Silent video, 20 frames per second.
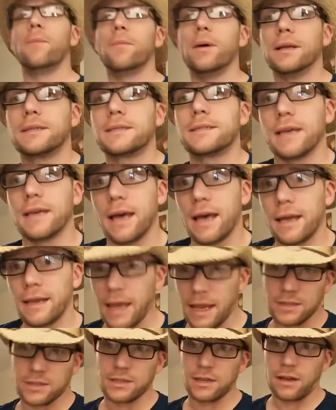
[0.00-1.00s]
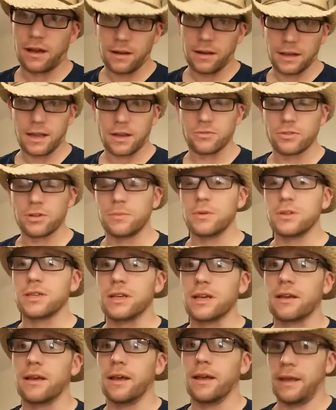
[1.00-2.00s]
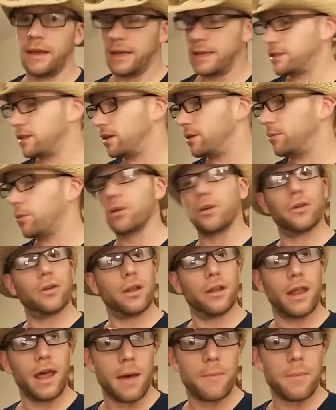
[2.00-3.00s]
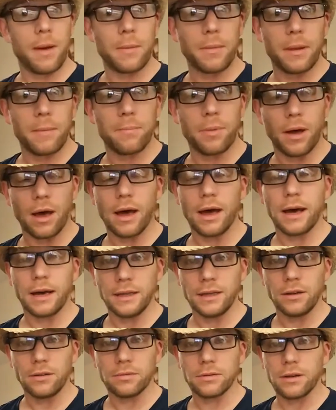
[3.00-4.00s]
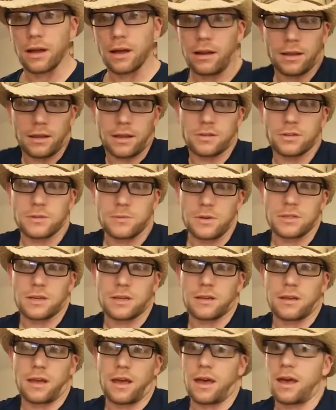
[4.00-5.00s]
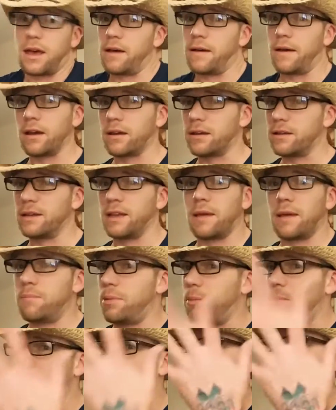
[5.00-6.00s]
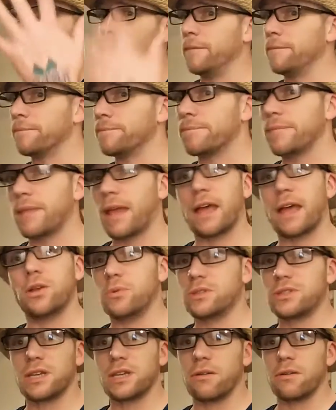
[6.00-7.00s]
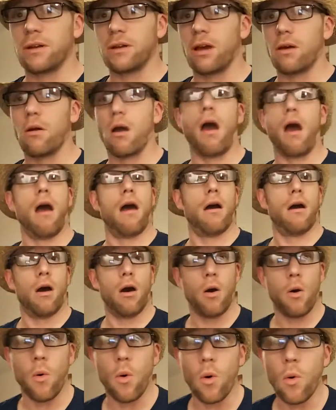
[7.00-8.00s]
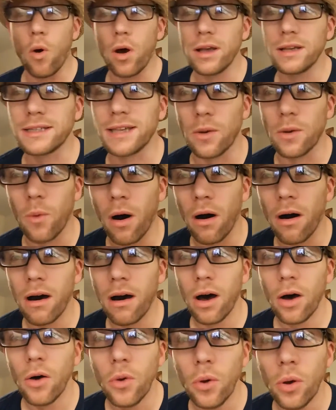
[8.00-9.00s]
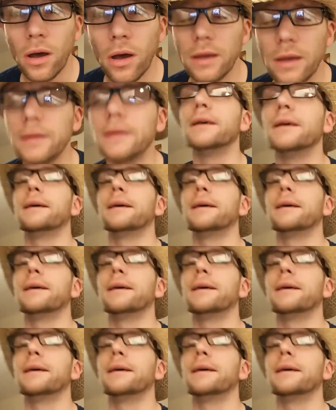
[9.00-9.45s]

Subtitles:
But yes, I like country music. So you might not know that about me, but I do. I like country music. I could name people, and you would sit there and go, "So what? Who?"